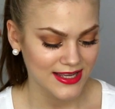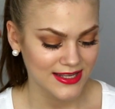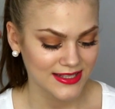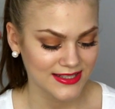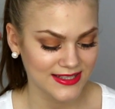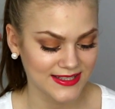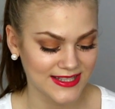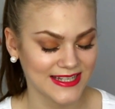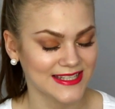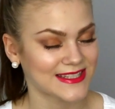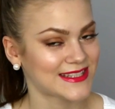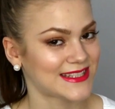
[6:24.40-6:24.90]

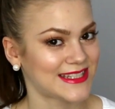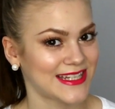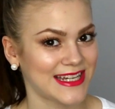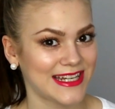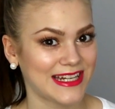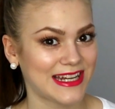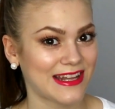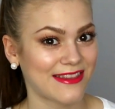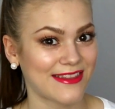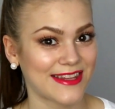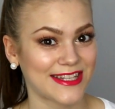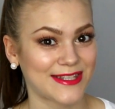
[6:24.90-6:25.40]

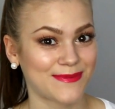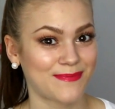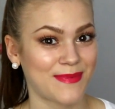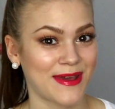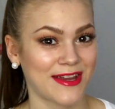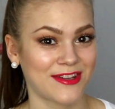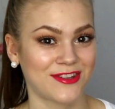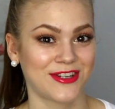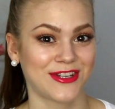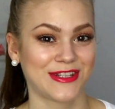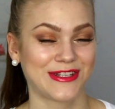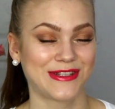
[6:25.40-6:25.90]
16 in this
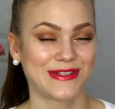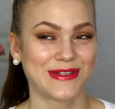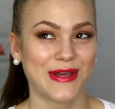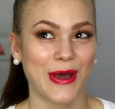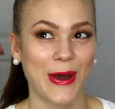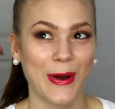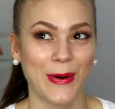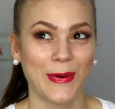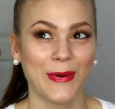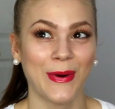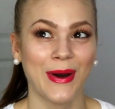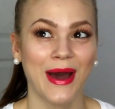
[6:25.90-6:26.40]
picture,
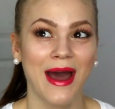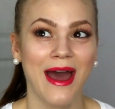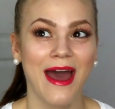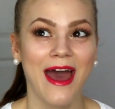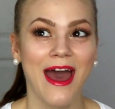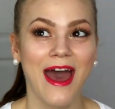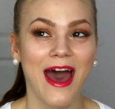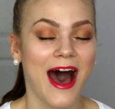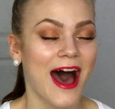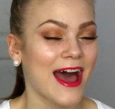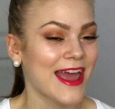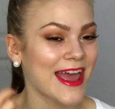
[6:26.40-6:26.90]
so
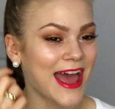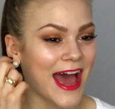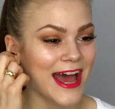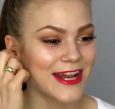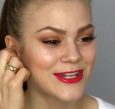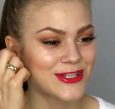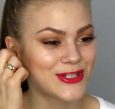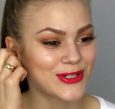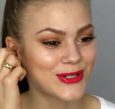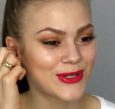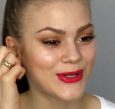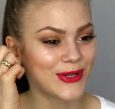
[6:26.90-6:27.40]
I
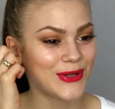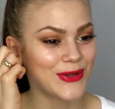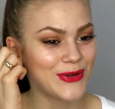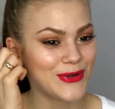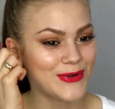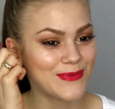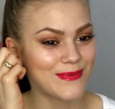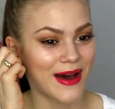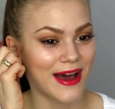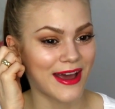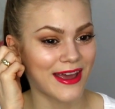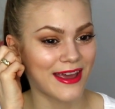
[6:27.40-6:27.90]
had to
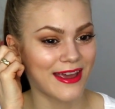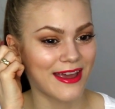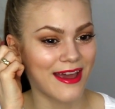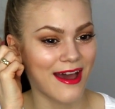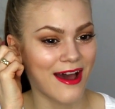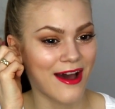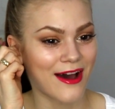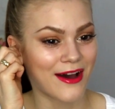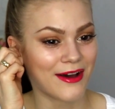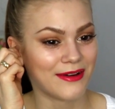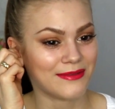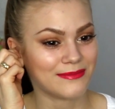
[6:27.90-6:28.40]
glue
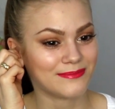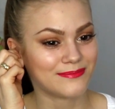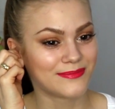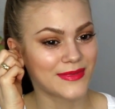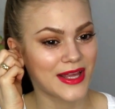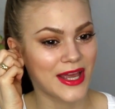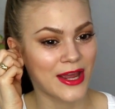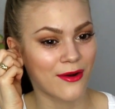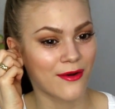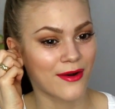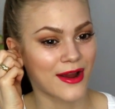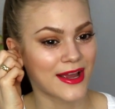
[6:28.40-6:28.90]

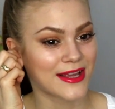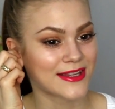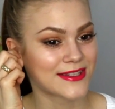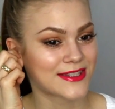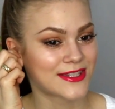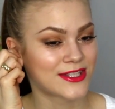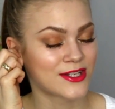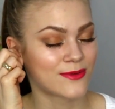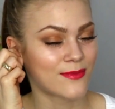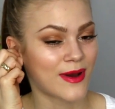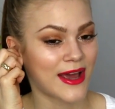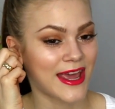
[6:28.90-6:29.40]
my
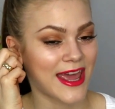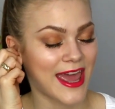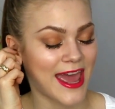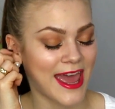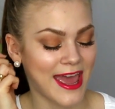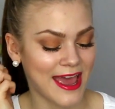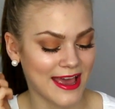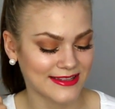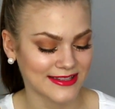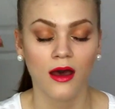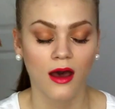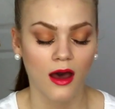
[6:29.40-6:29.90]
earrings to my
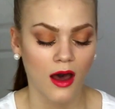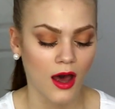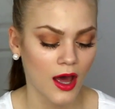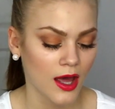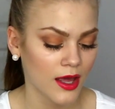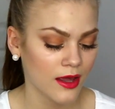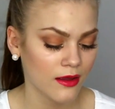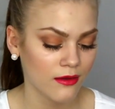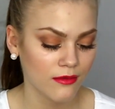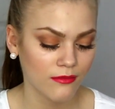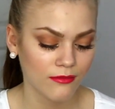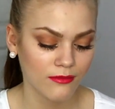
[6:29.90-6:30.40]
ears.
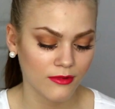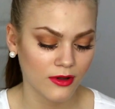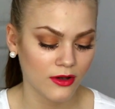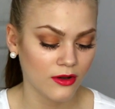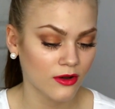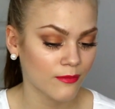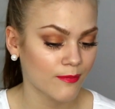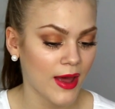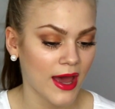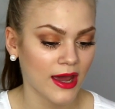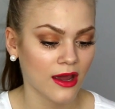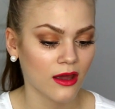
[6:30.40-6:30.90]
I
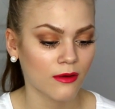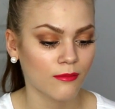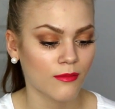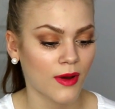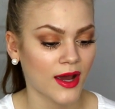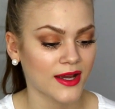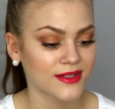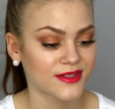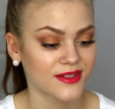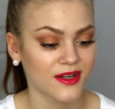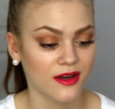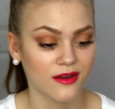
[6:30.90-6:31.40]
look back on
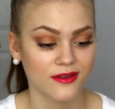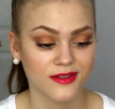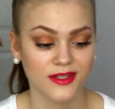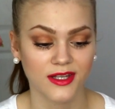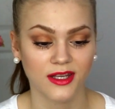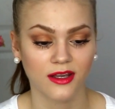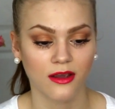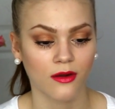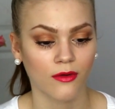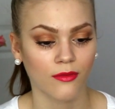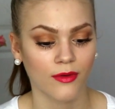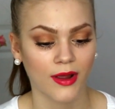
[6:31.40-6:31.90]
my
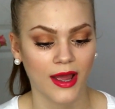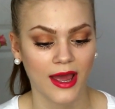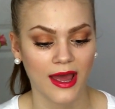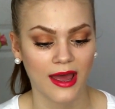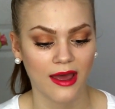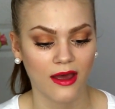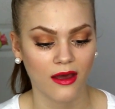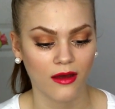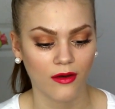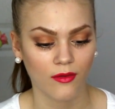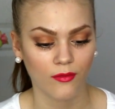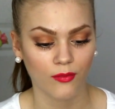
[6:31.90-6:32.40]
dancing
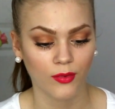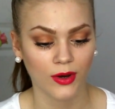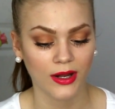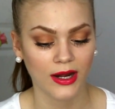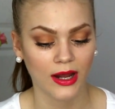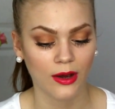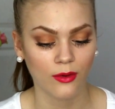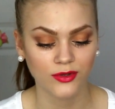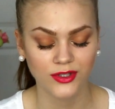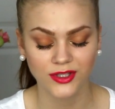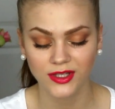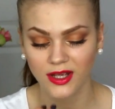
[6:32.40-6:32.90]
career when
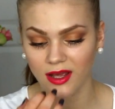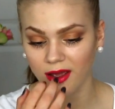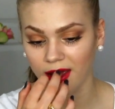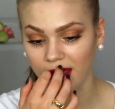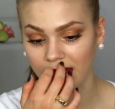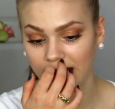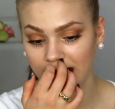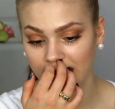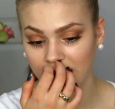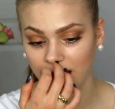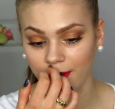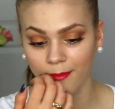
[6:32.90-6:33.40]
I was
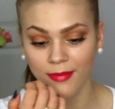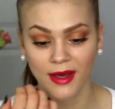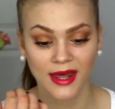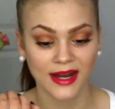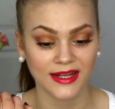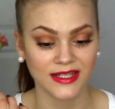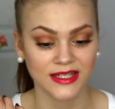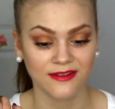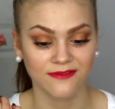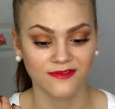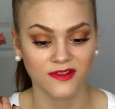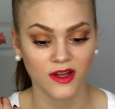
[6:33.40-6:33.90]
a
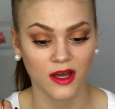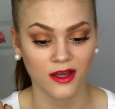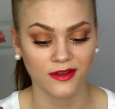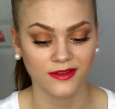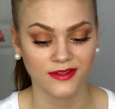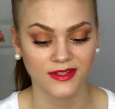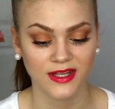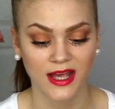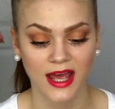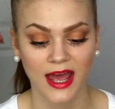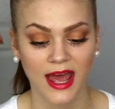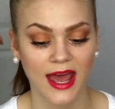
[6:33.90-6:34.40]
competitive
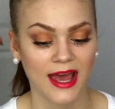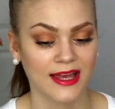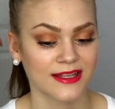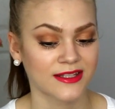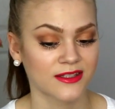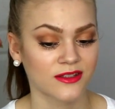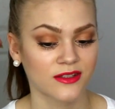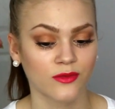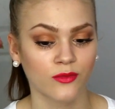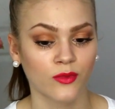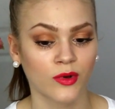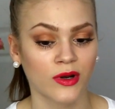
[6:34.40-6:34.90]
dancer
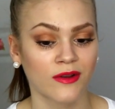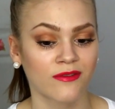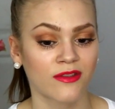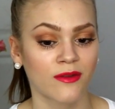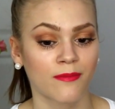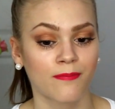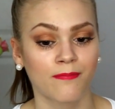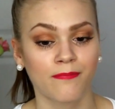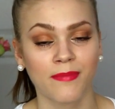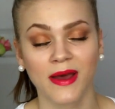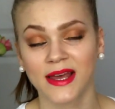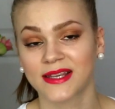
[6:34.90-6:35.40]
as one of
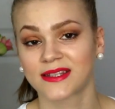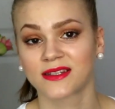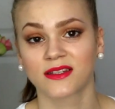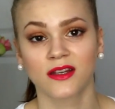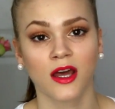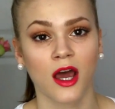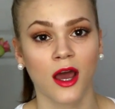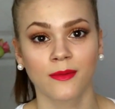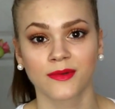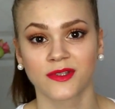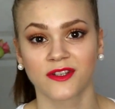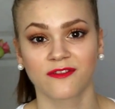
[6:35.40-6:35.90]
the best
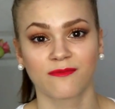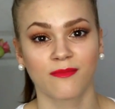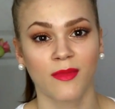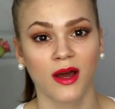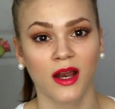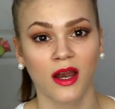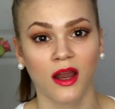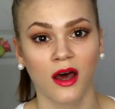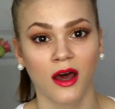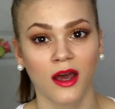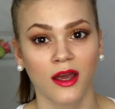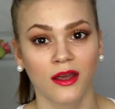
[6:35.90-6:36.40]
times of
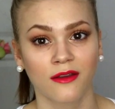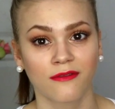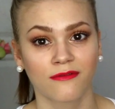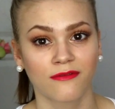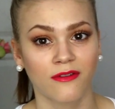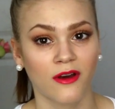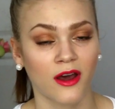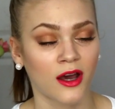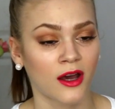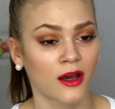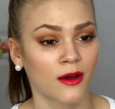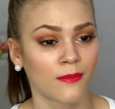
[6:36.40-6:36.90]
my
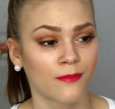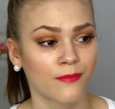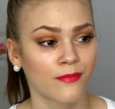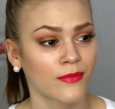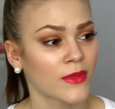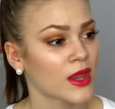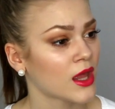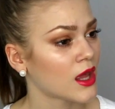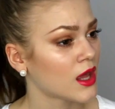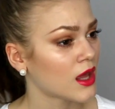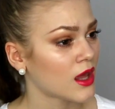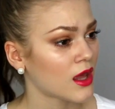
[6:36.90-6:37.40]
life.
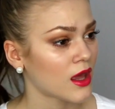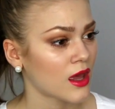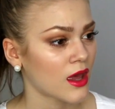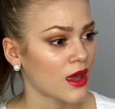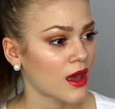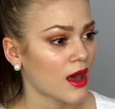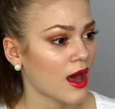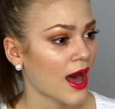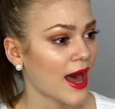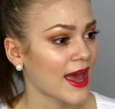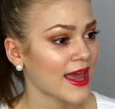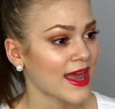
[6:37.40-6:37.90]

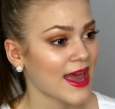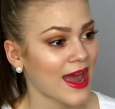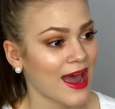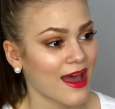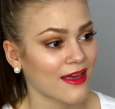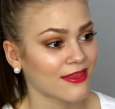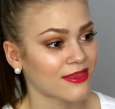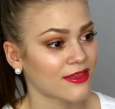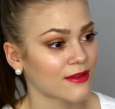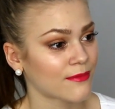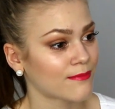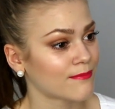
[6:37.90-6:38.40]
I
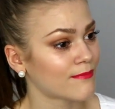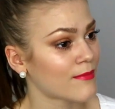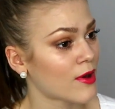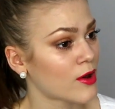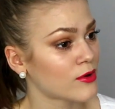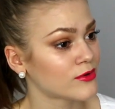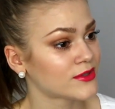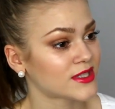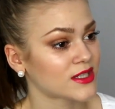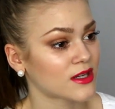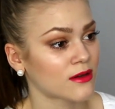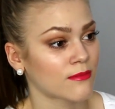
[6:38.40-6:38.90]
had the
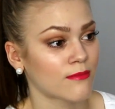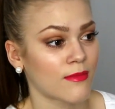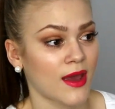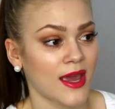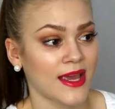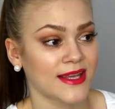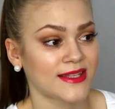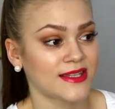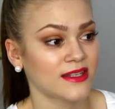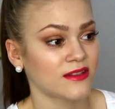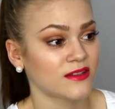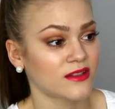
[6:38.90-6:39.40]
most
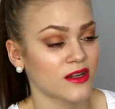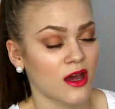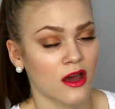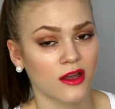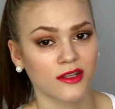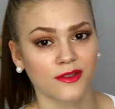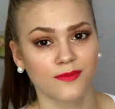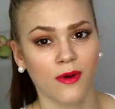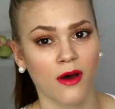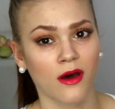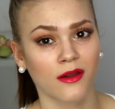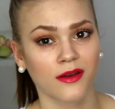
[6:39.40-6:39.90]
amazing
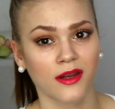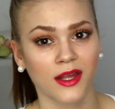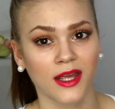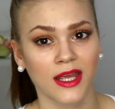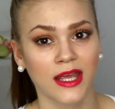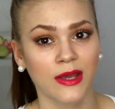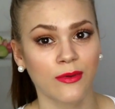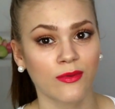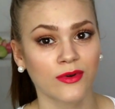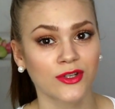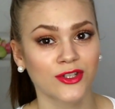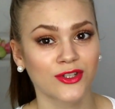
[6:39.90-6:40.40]
dance partner.
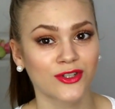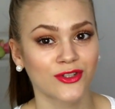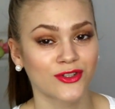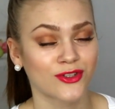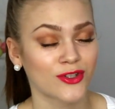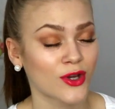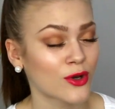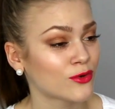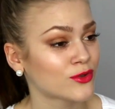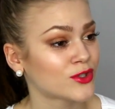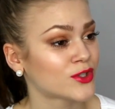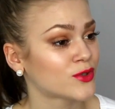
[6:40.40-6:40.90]
He was
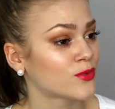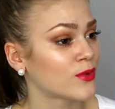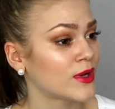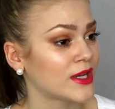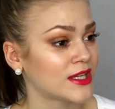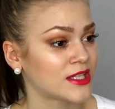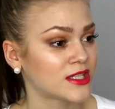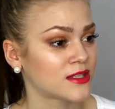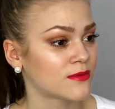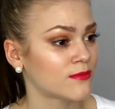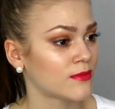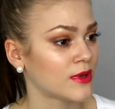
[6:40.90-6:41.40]
so
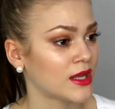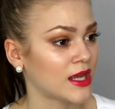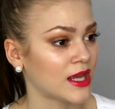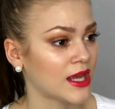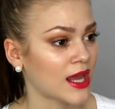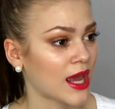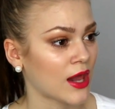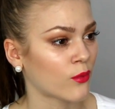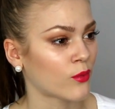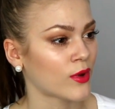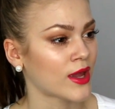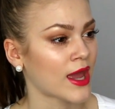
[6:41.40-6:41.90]
sweet to
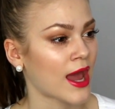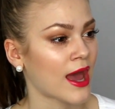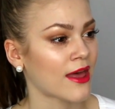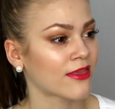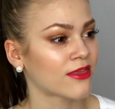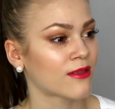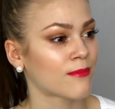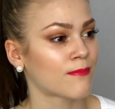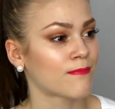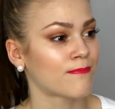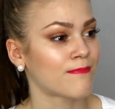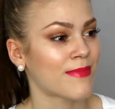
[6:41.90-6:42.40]
me, and we
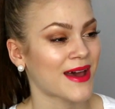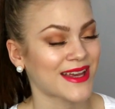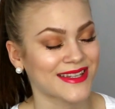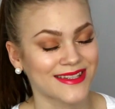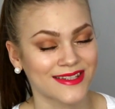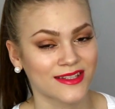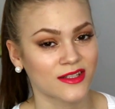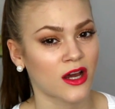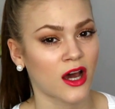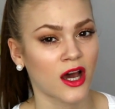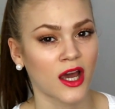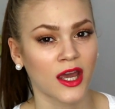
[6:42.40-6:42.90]
had the
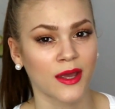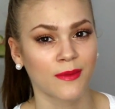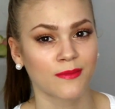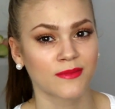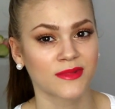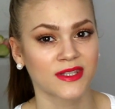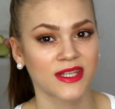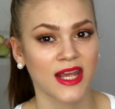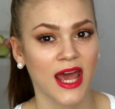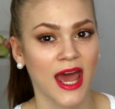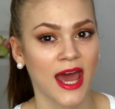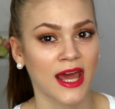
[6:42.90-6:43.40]
best
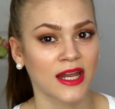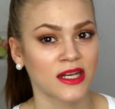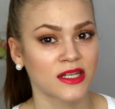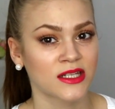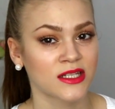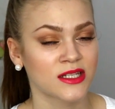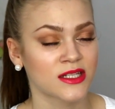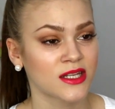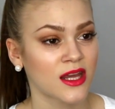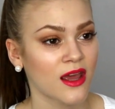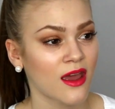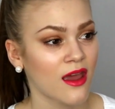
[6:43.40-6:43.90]
times,
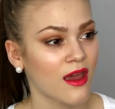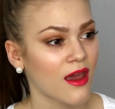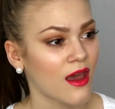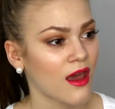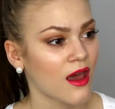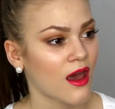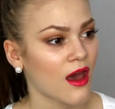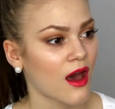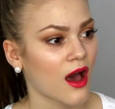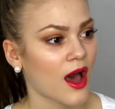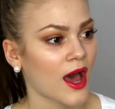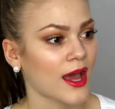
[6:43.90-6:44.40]
and
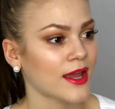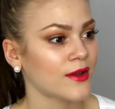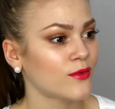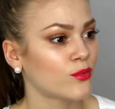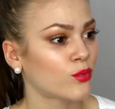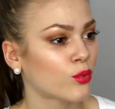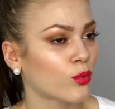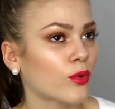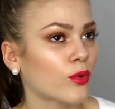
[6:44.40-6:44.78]
I